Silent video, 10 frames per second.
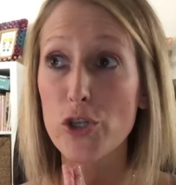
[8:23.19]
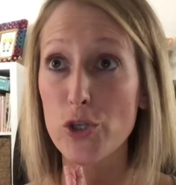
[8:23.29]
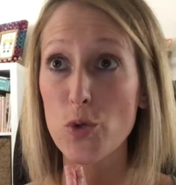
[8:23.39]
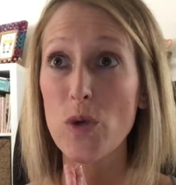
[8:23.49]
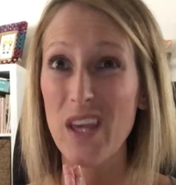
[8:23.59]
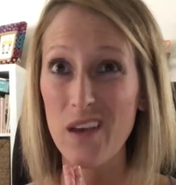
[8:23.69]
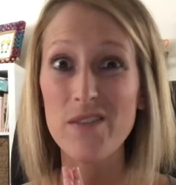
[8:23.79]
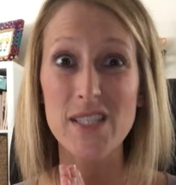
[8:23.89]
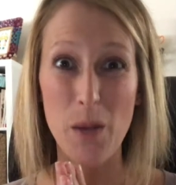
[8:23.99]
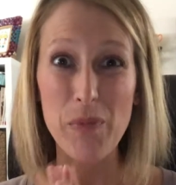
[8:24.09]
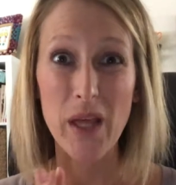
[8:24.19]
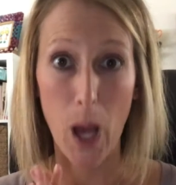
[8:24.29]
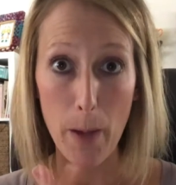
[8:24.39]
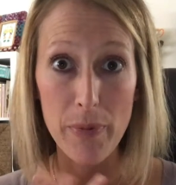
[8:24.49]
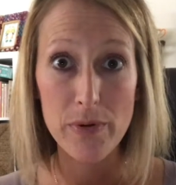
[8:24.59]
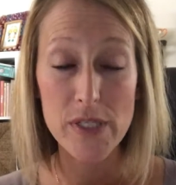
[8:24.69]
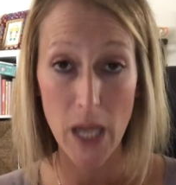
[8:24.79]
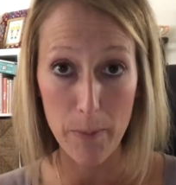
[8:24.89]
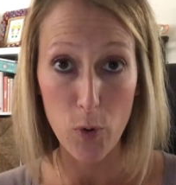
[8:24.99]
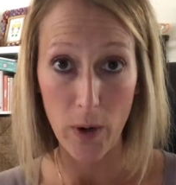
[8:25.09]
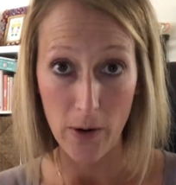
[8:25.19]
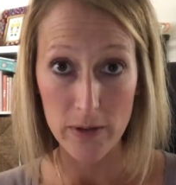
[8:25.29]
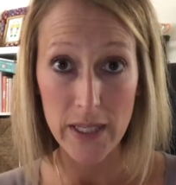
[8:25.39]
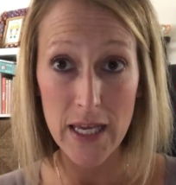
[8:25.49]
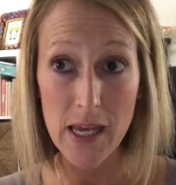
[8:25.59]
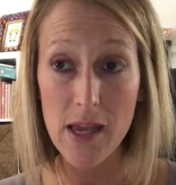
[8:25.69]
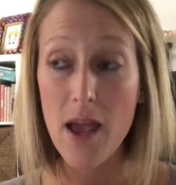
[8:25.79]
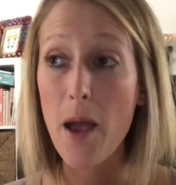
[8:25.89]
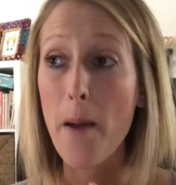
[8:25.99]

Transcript: to give something up temporarily.